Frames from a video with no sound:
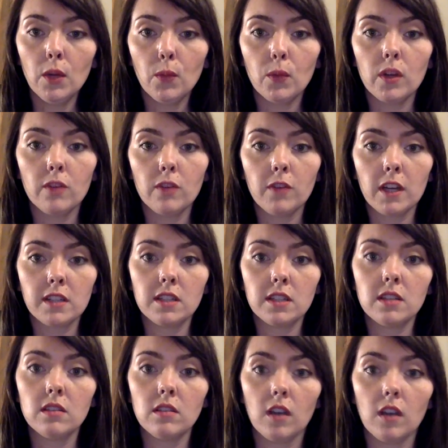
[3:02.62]
When affecting
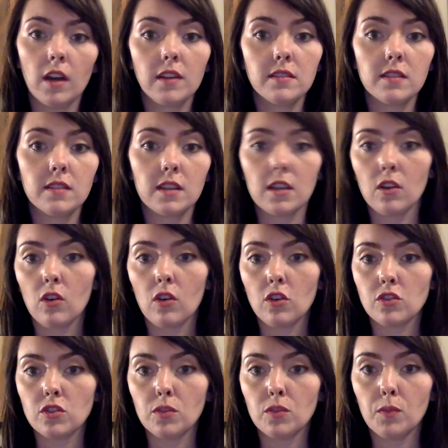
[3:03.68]
the lungs, it can
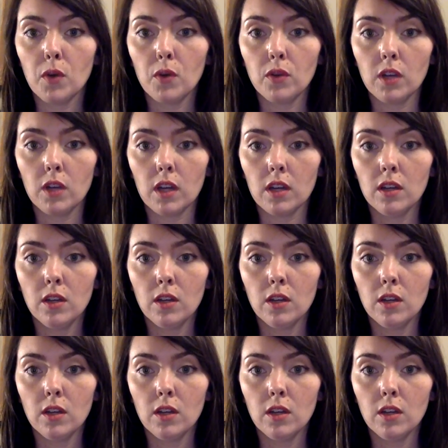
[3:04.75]
cause pneumonia,